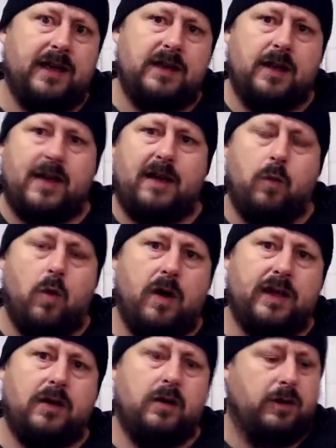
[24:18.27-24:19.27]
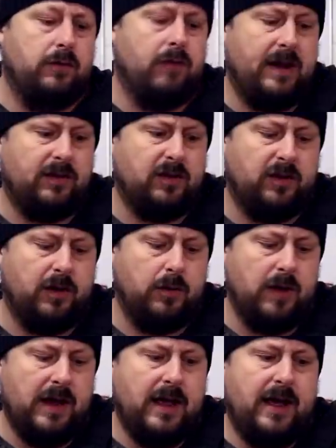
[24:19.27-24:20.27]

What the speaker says: you know, that white kind of residue.